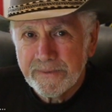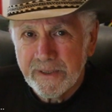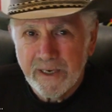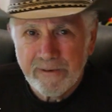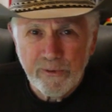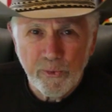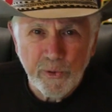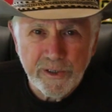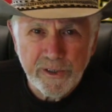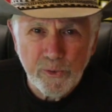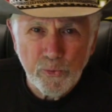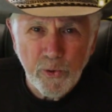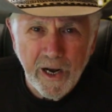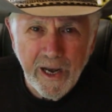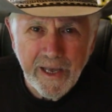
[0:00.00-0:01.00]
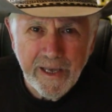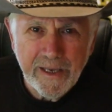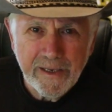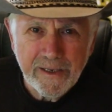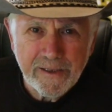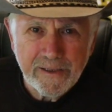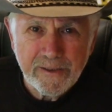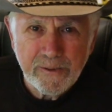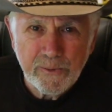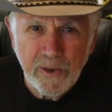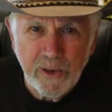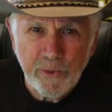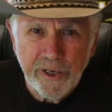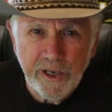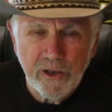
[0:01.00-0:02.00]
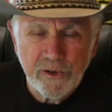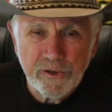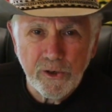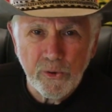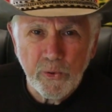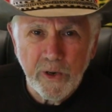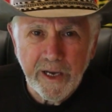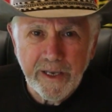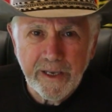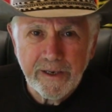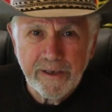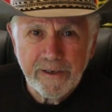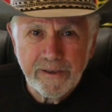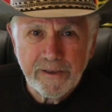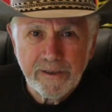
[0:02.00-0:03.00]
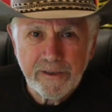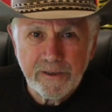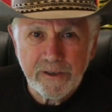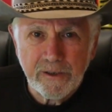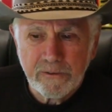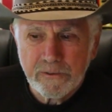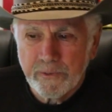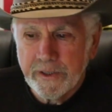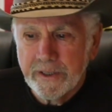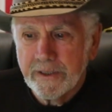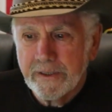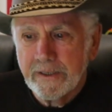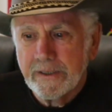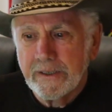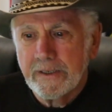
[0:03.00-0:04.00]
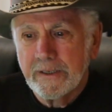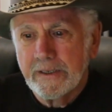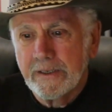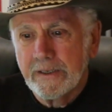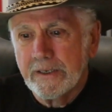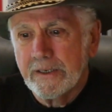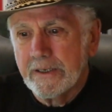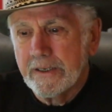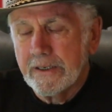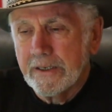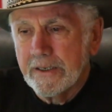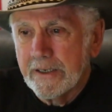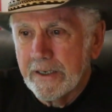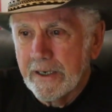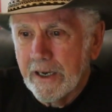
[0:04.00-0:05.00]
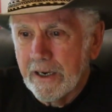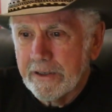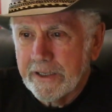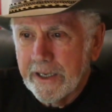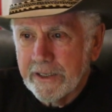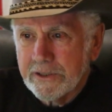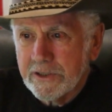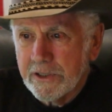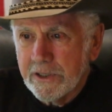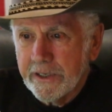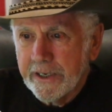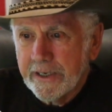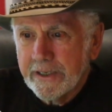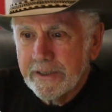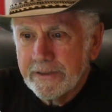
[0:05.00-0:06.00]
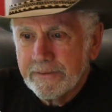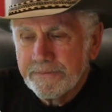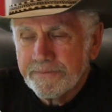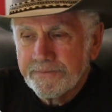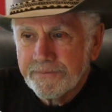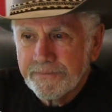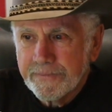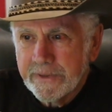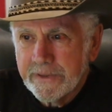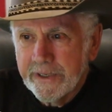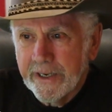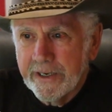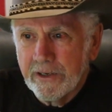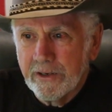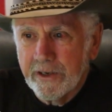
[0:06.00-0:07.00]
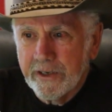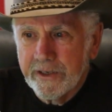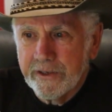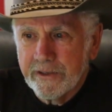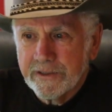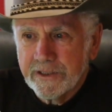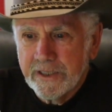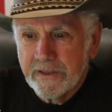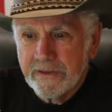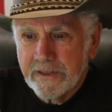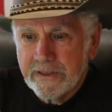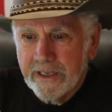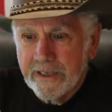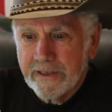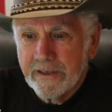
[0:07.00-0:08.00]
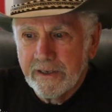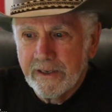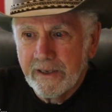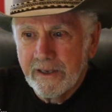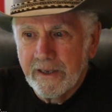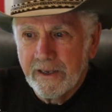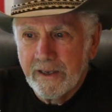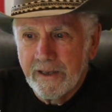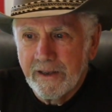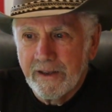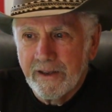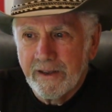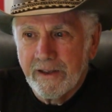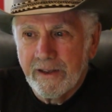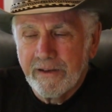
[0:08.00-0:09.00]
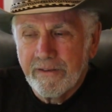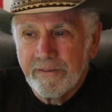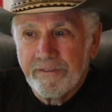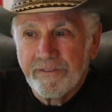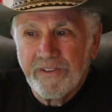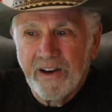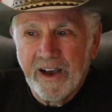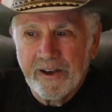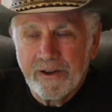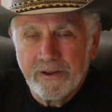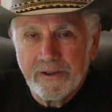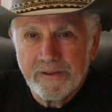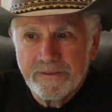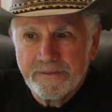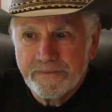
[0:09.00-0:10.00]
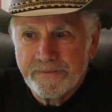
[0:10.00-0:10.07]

You ever wonder why? Well, we all know why, don't we? I'll attach the link. Take a look and you'll see that that file